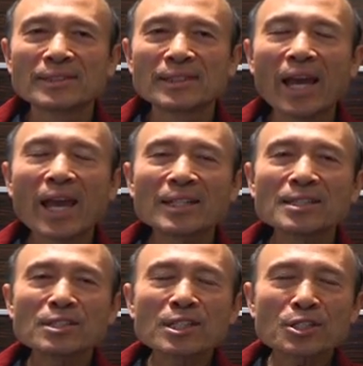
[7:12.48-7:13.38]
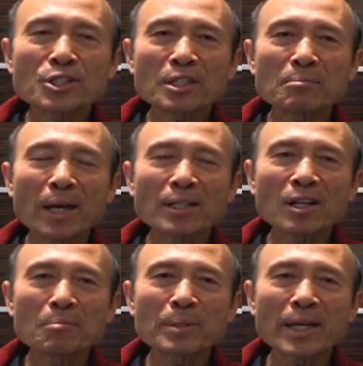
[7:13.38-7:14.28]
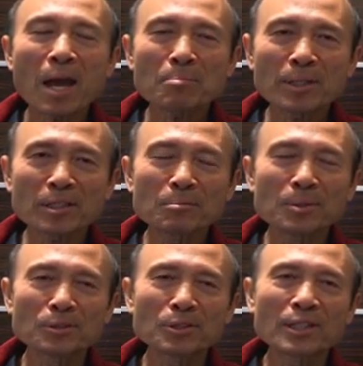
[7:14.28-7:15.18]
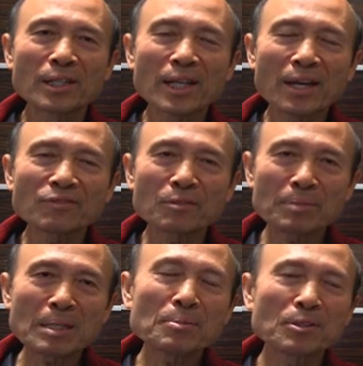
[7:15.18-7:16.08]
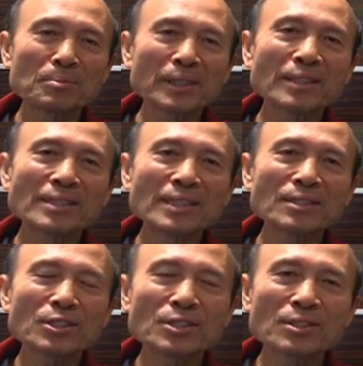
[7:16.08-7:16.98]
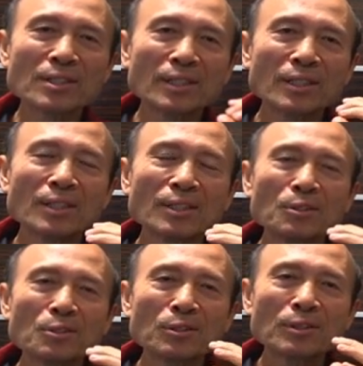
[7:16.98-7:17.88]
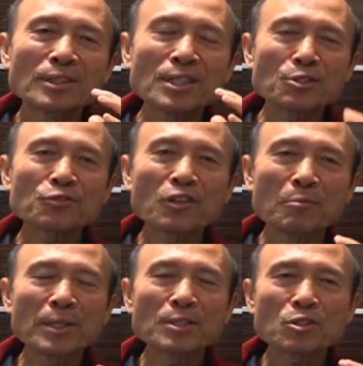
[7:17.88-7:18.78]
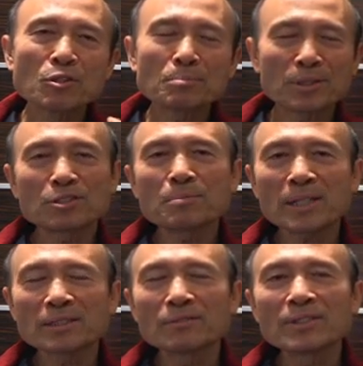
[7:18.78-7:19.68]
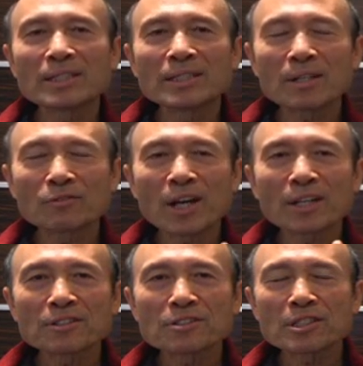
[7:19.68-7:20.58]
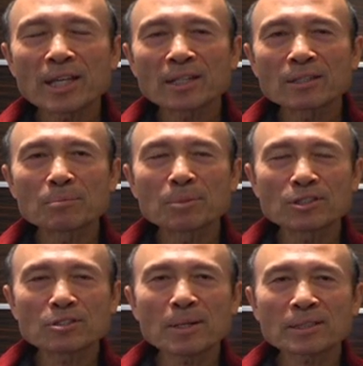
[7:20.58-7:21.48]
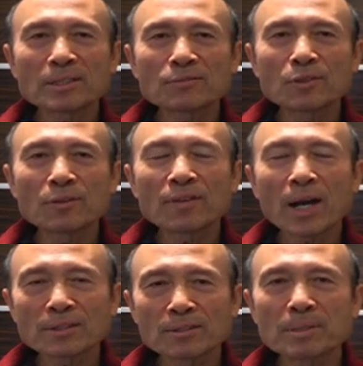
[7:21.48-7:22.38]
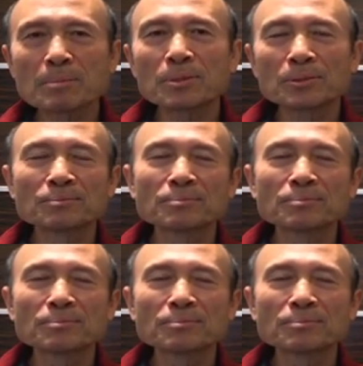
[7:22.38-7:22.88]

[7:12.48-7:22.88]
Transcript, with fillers: And his teaching might not be applicable to the life of people because he just teach from his own perspective. He never understands the perspective of other people.